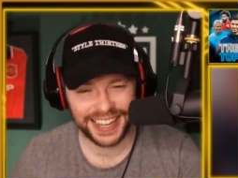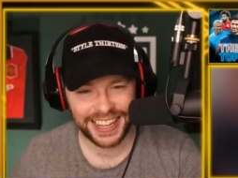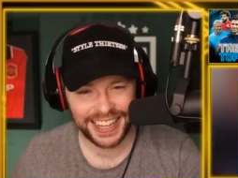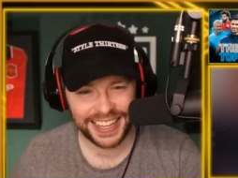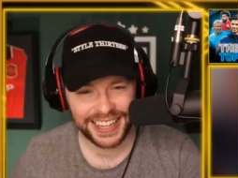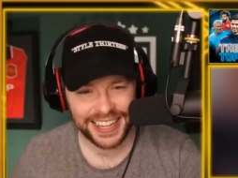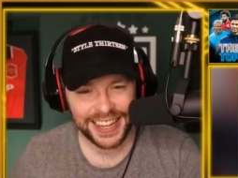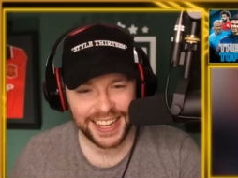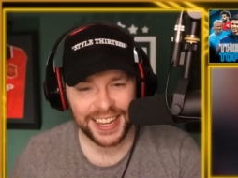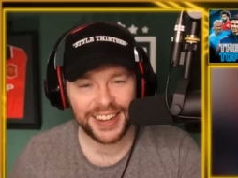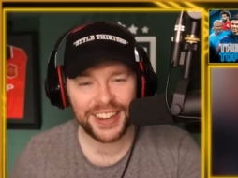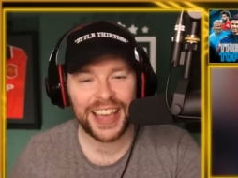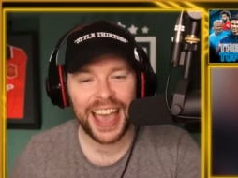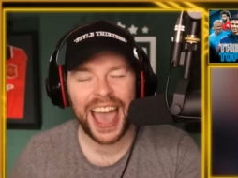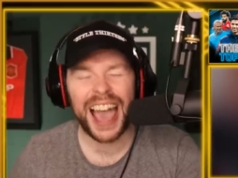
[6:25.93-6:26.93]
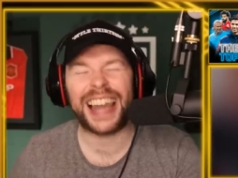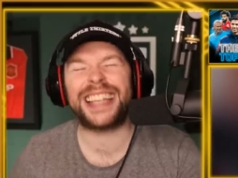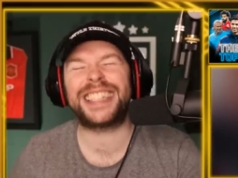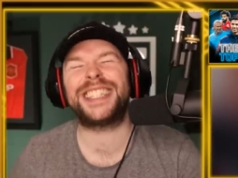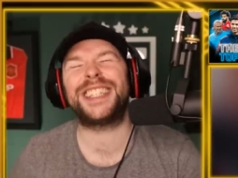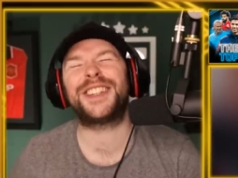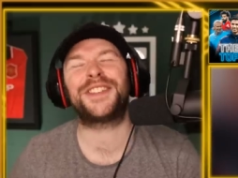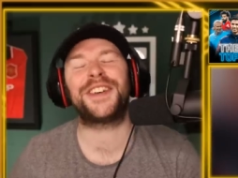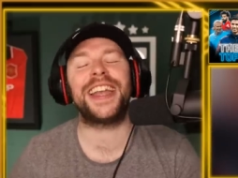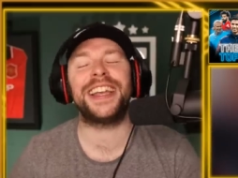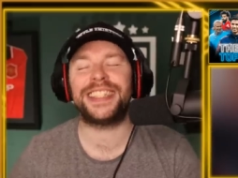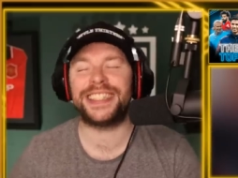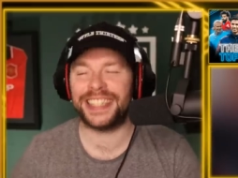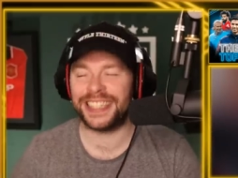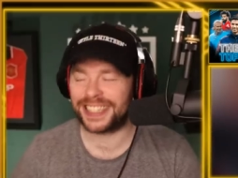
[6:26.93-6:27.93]
Leeds next. Look at Alex's
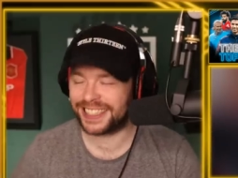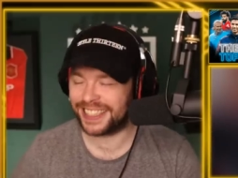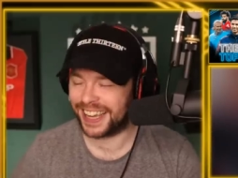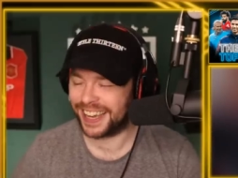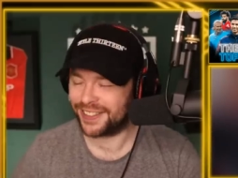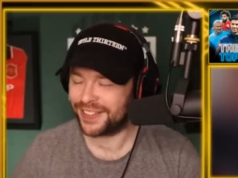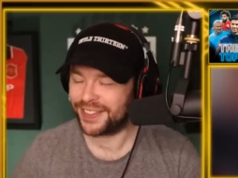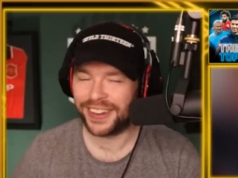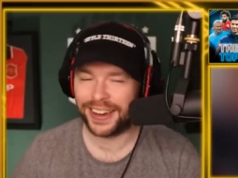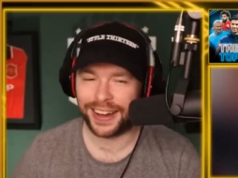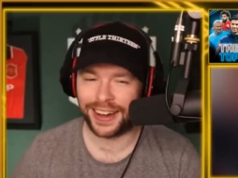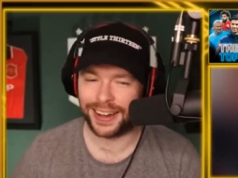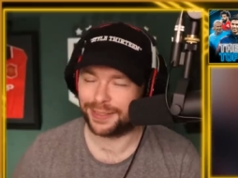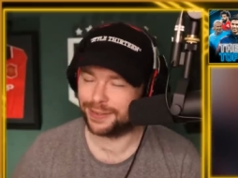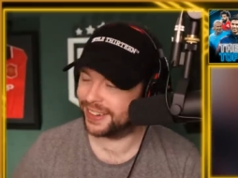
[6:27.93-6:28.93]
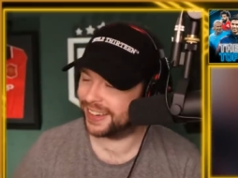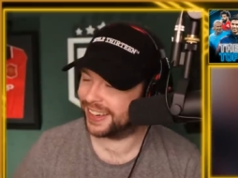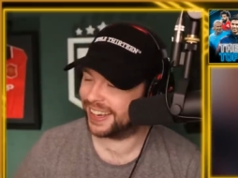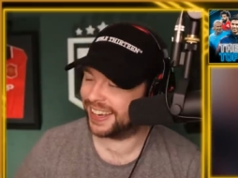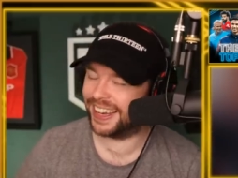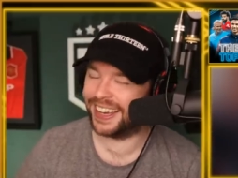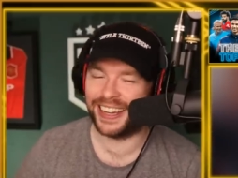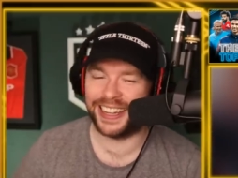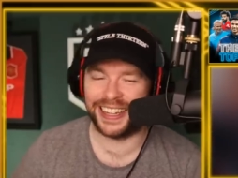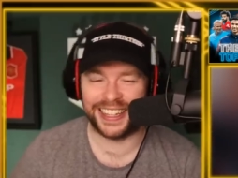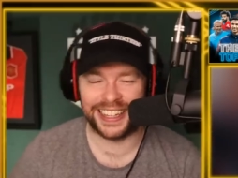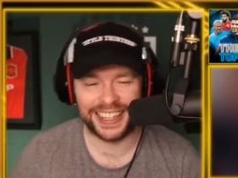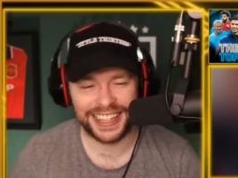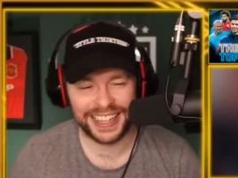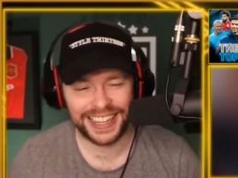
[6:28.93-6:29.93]
face. He's like, fuck me.
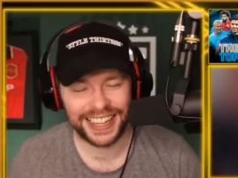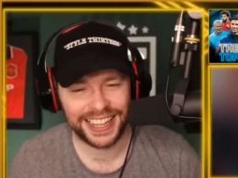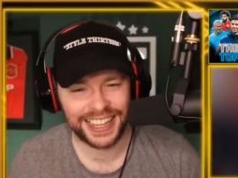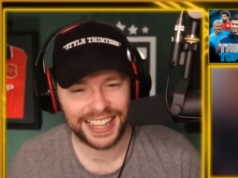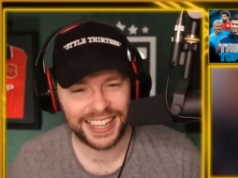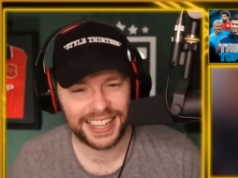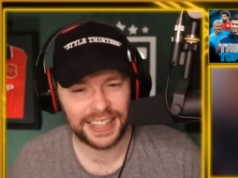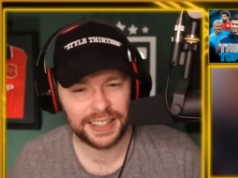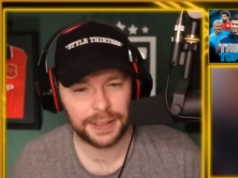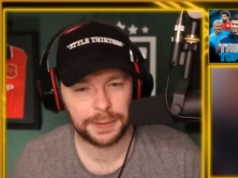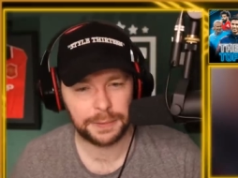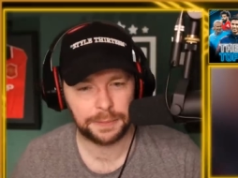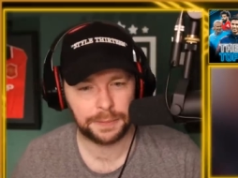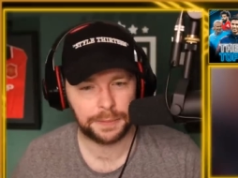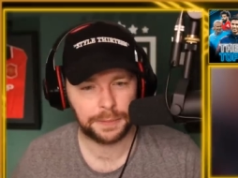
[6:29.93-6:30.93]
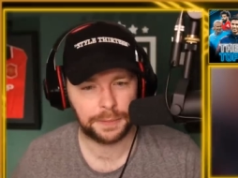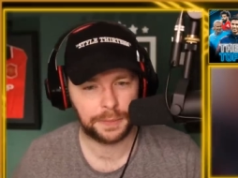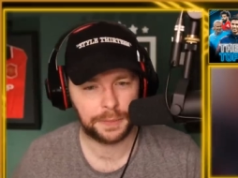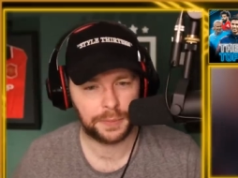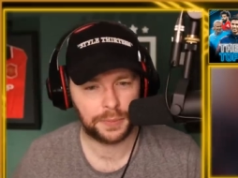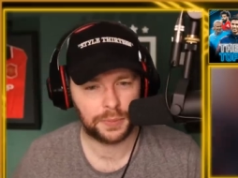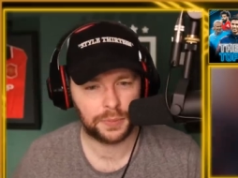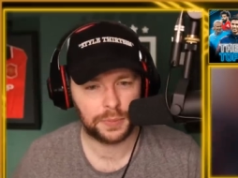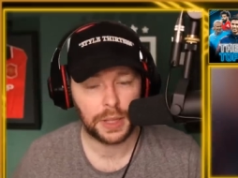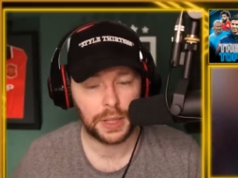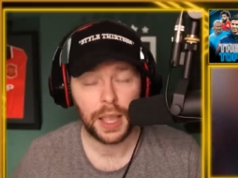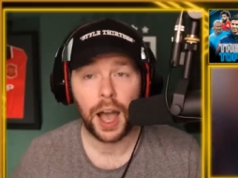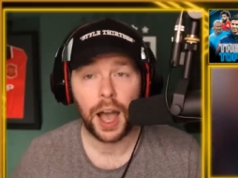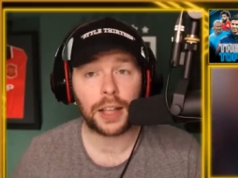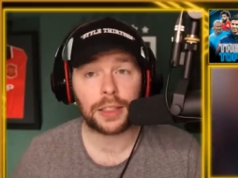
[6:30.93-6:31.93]
Next, we're going to beat Leeds.
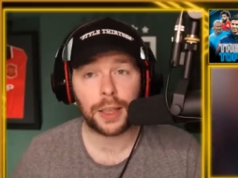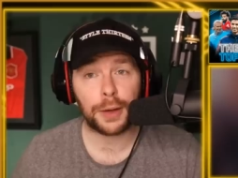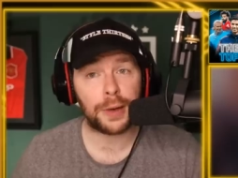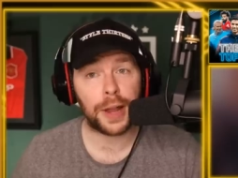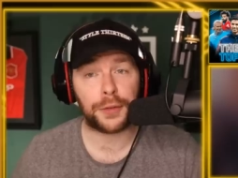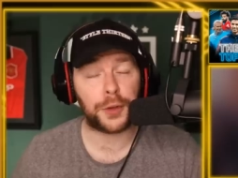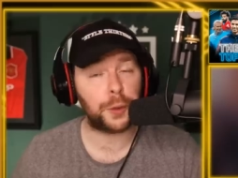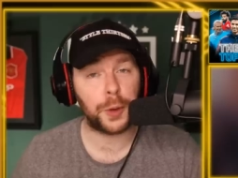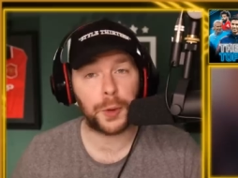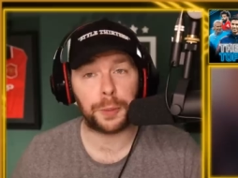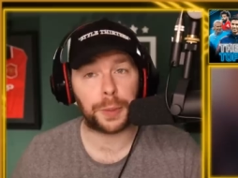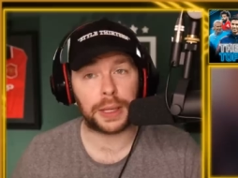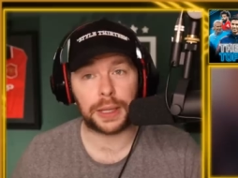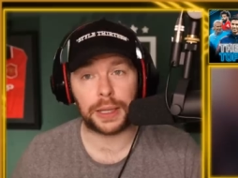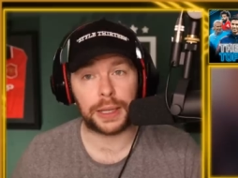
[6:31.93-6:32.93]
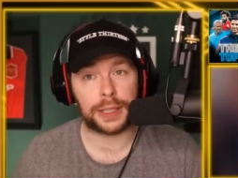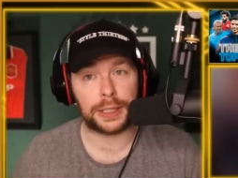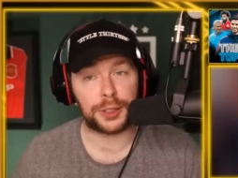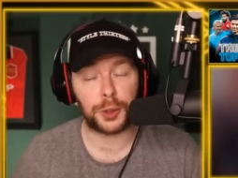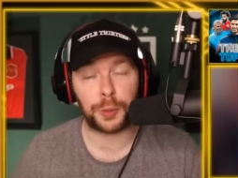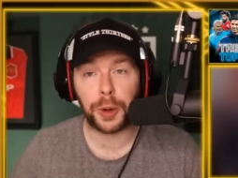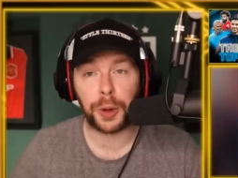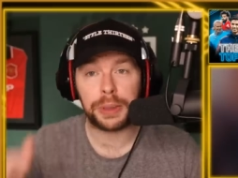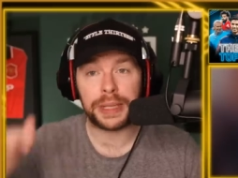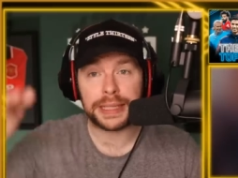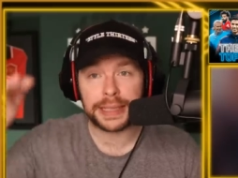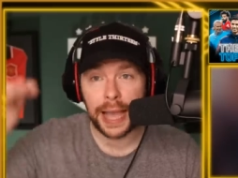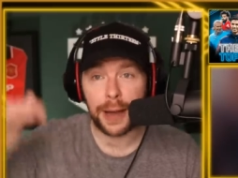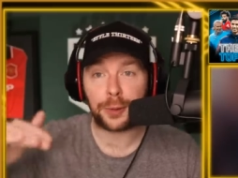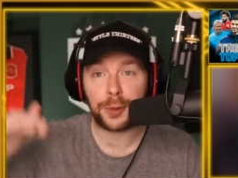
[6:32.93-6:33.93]
I don't know if you will beat Leeds. You'll probably
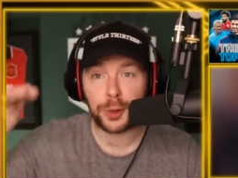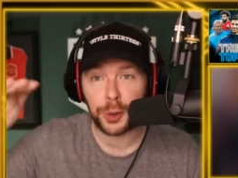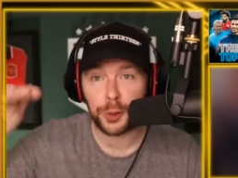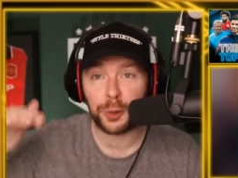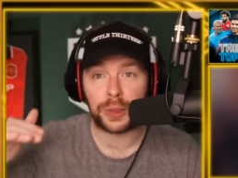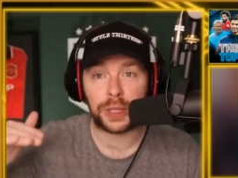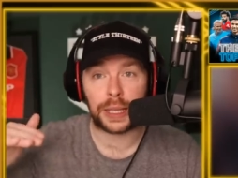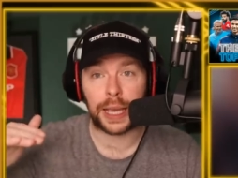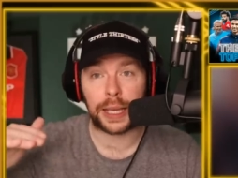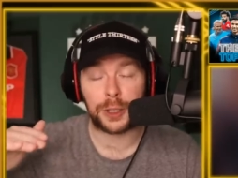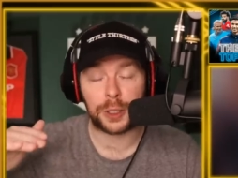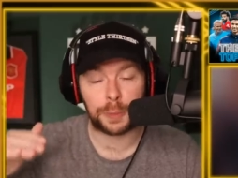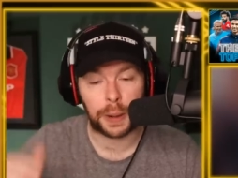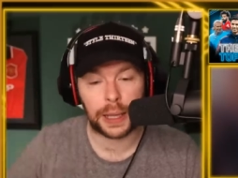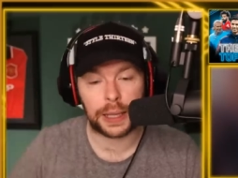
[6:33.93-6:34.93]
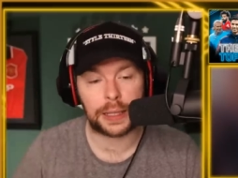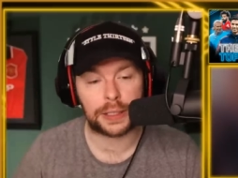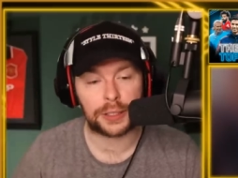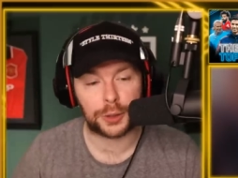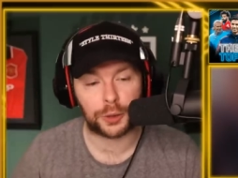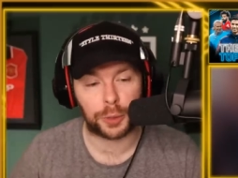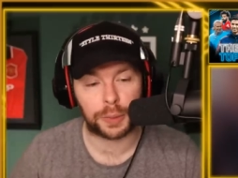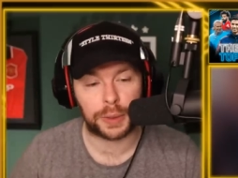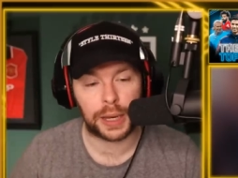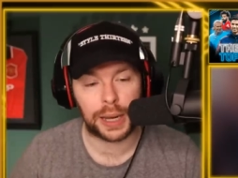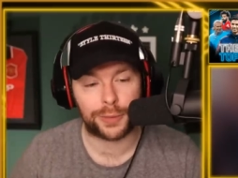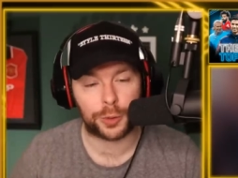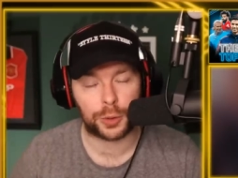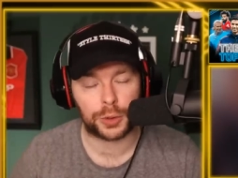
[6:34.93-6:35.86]
down tools again as players and drop the levels.